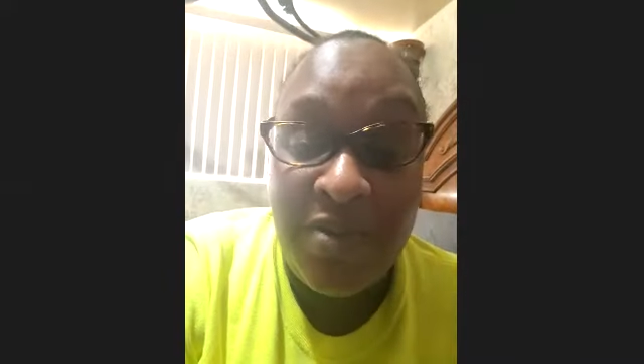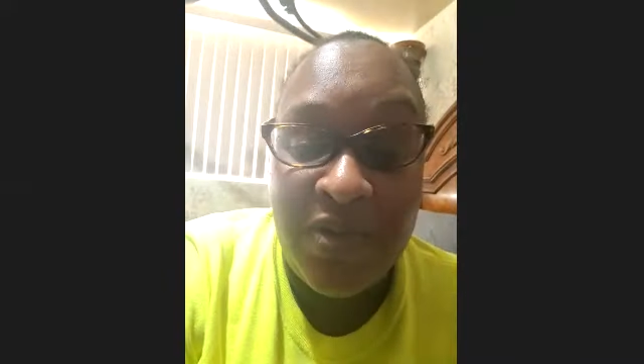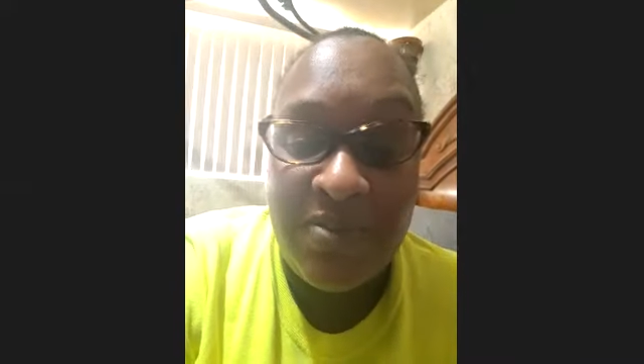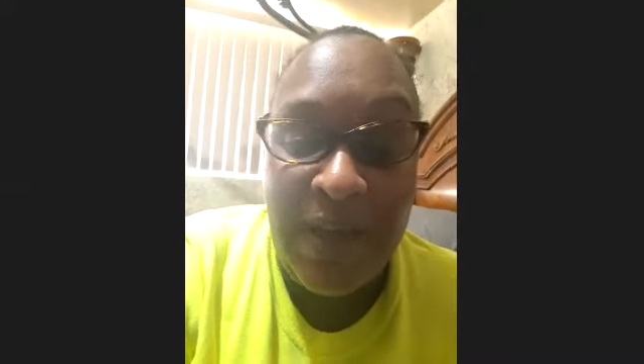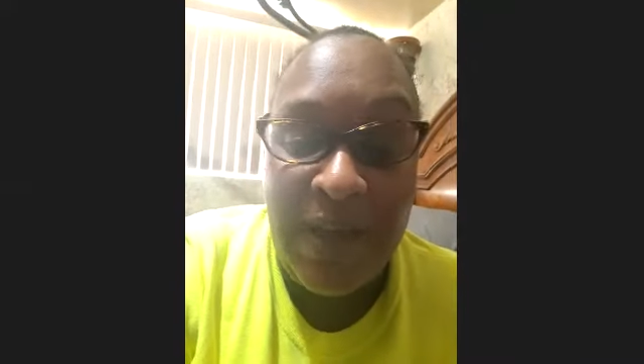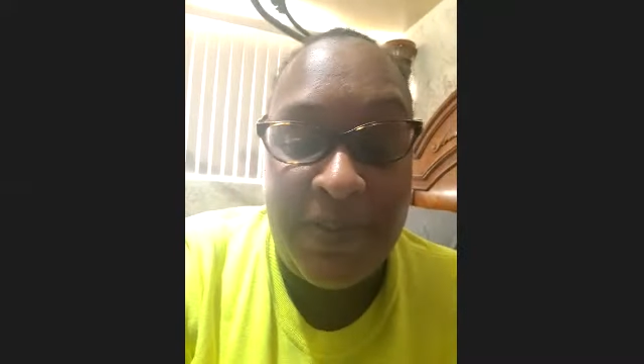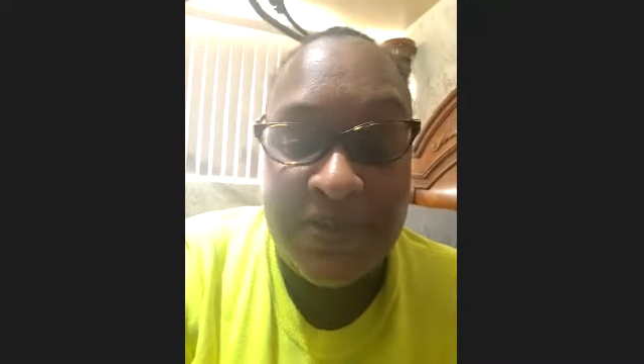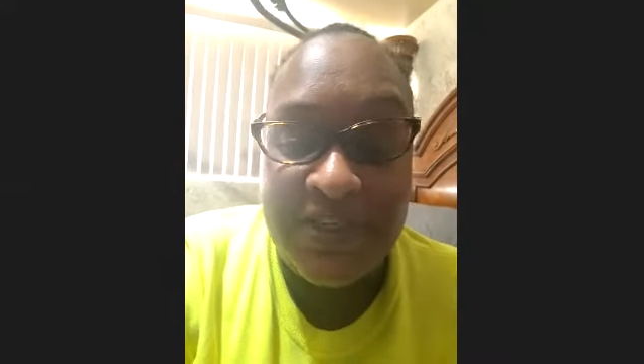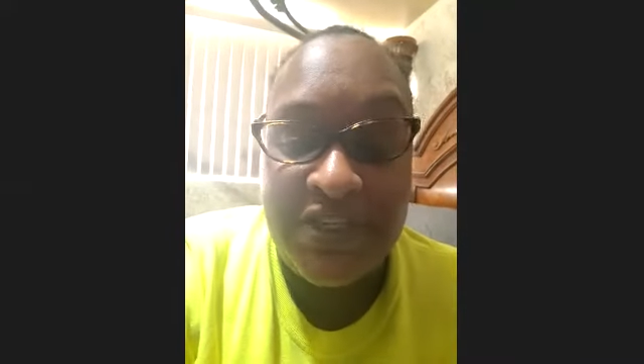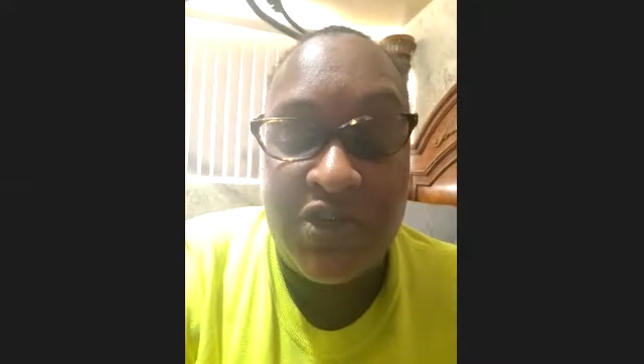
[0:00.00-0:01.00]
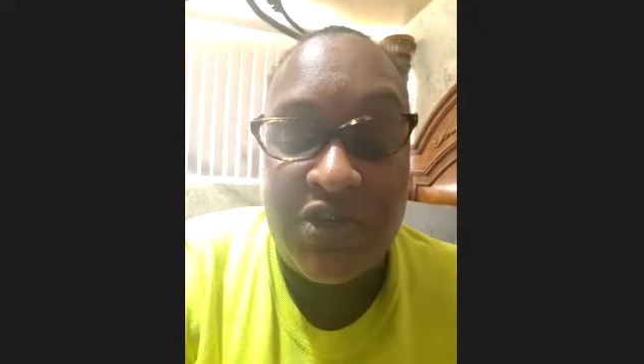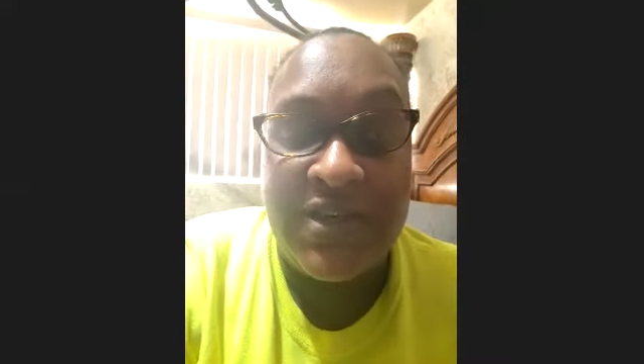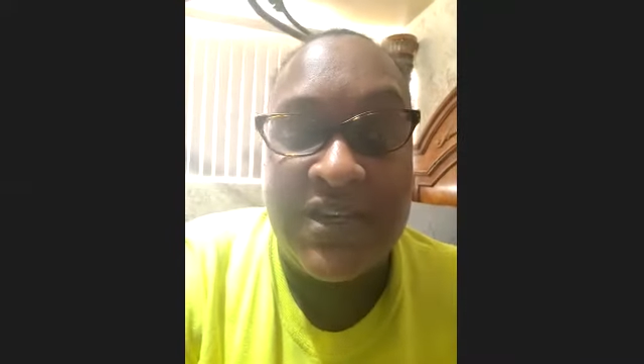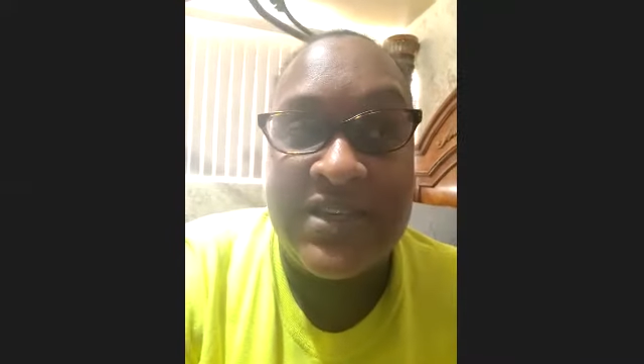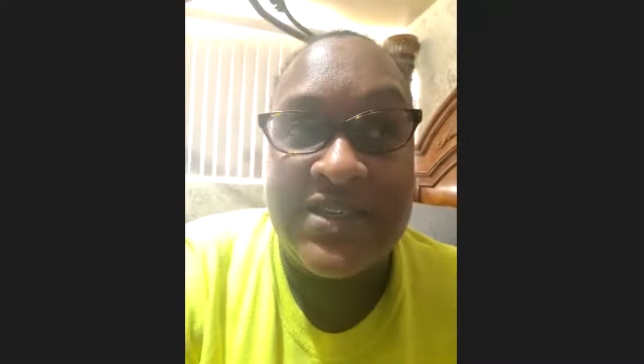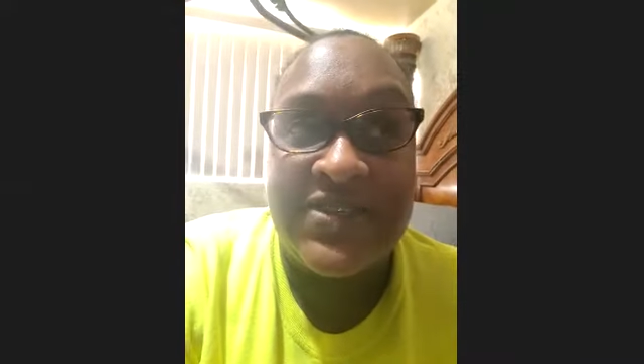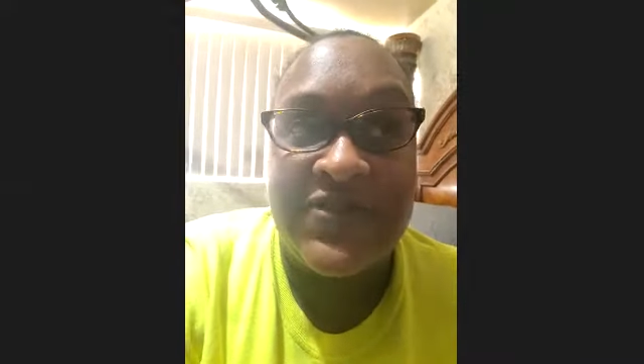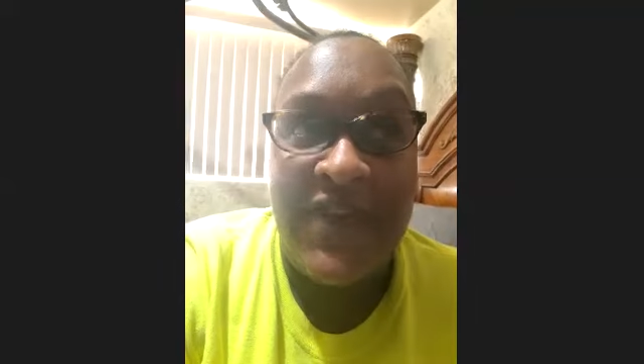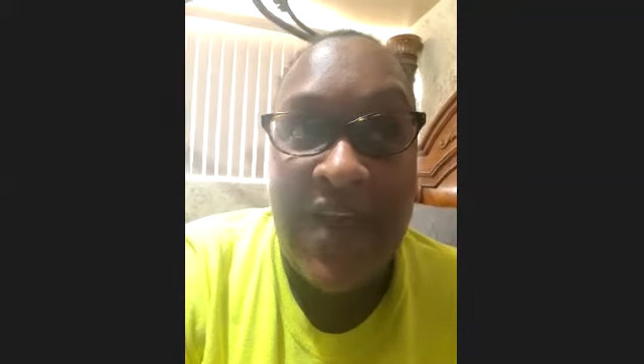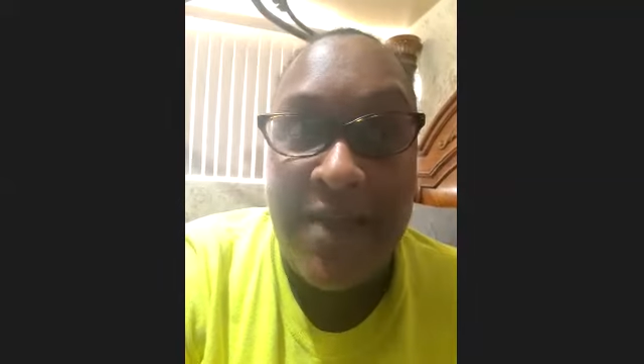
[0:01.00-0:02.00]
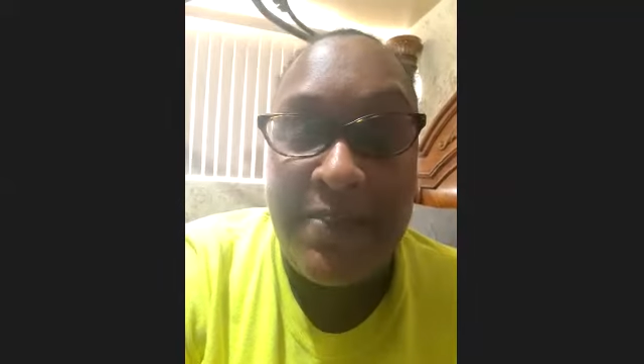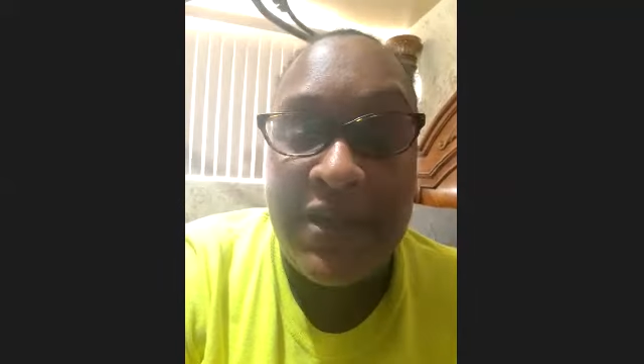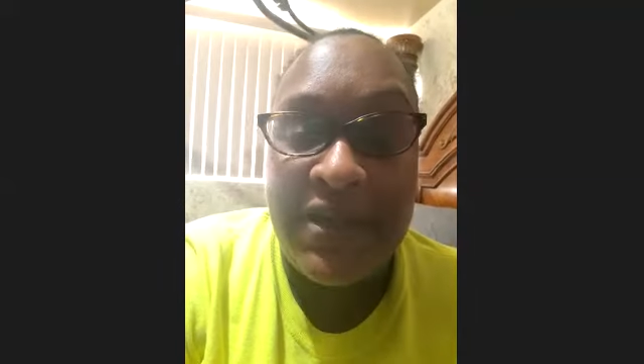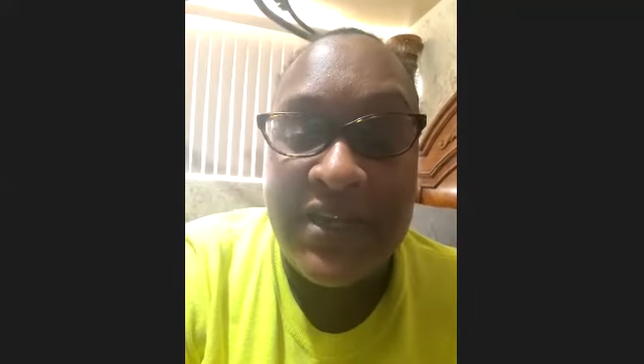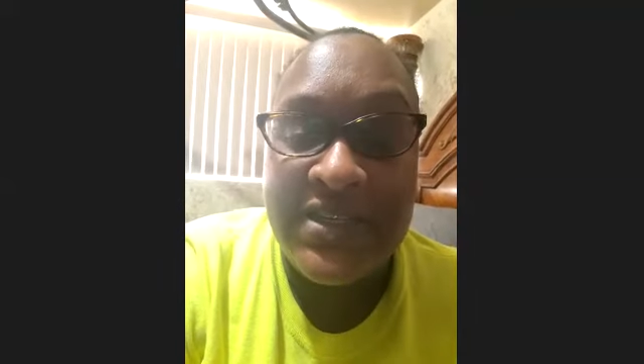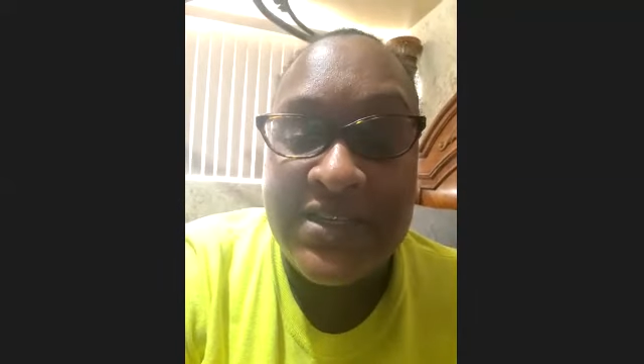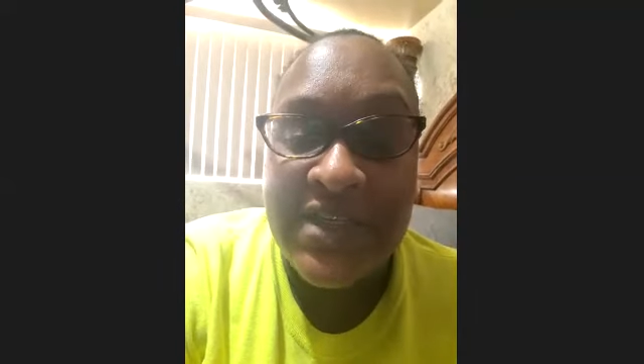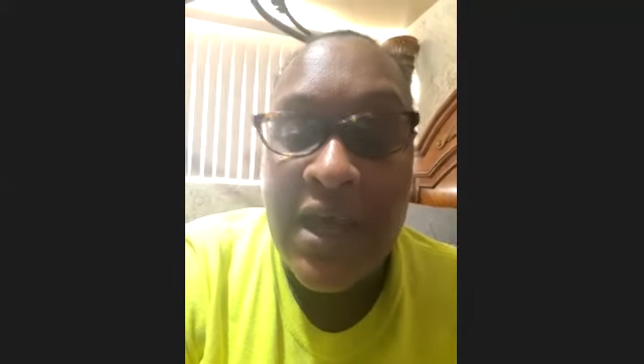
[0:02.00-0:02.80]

with my procedure is fabulous.